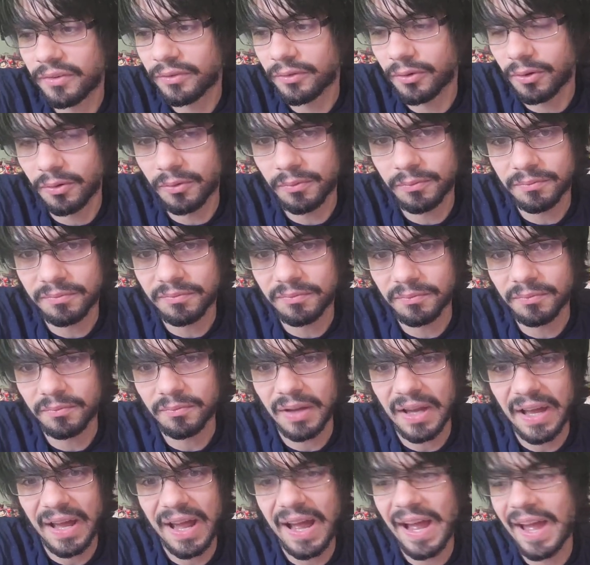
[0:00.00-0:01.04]
So
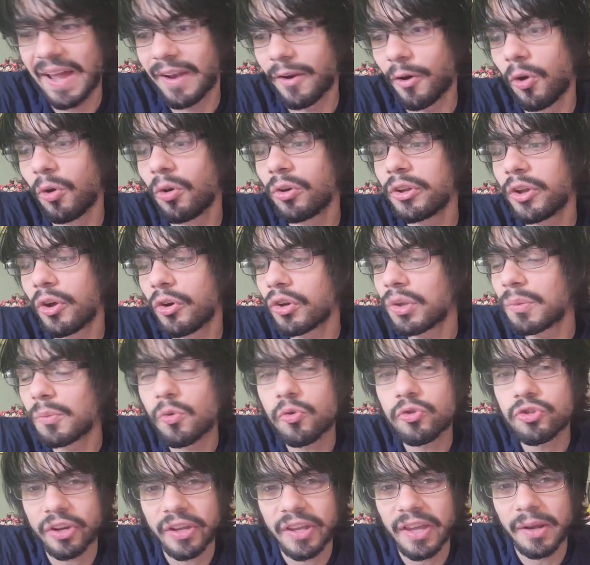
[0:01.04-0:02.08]
I had only
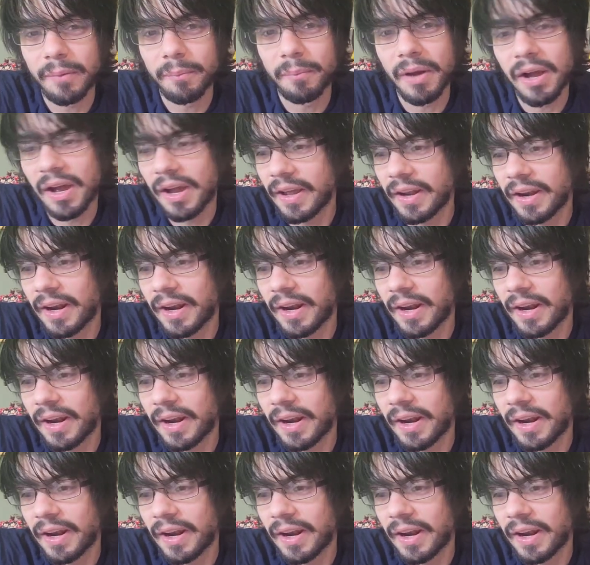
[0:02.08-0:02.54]
Onimusha Genma,